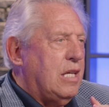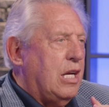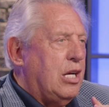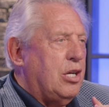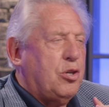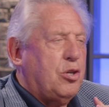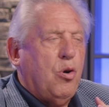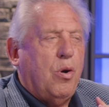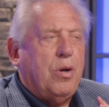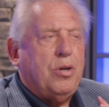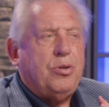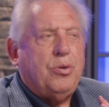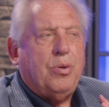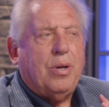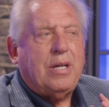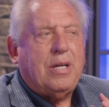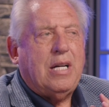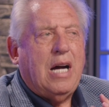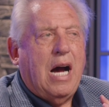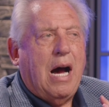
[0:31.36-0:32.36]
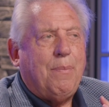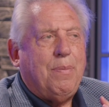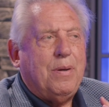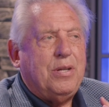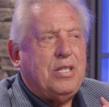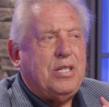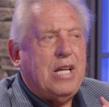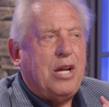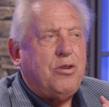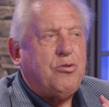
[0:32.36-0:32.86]
that are going to
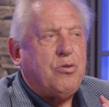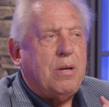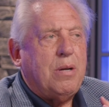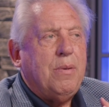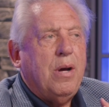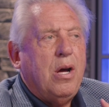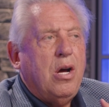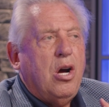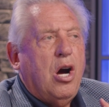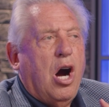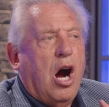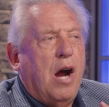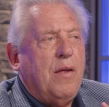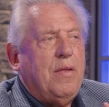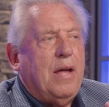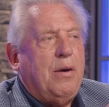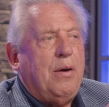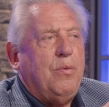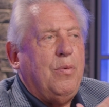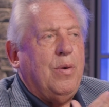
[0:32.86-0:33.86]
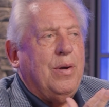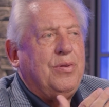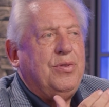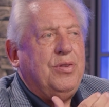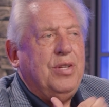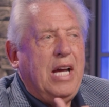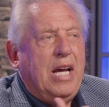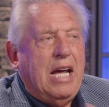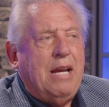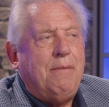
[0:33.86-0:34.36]
accomplish that dream, are they
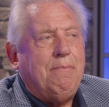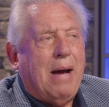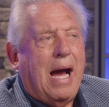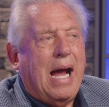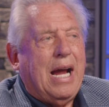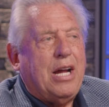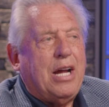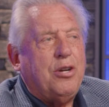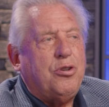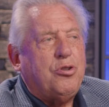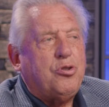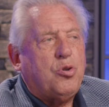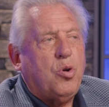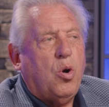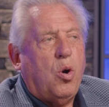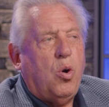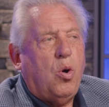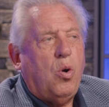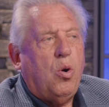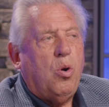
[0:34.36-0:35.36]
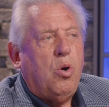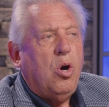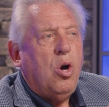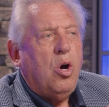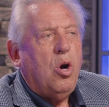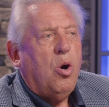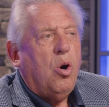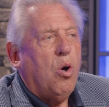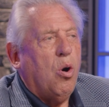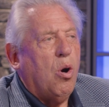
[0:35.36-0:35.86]
within my control
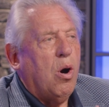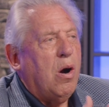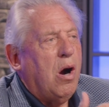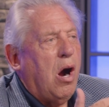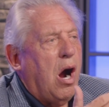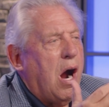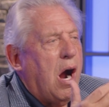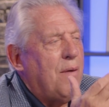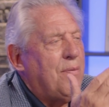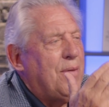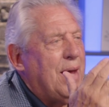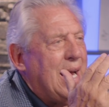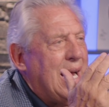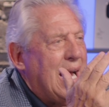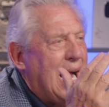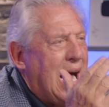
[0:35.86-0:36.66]
or are they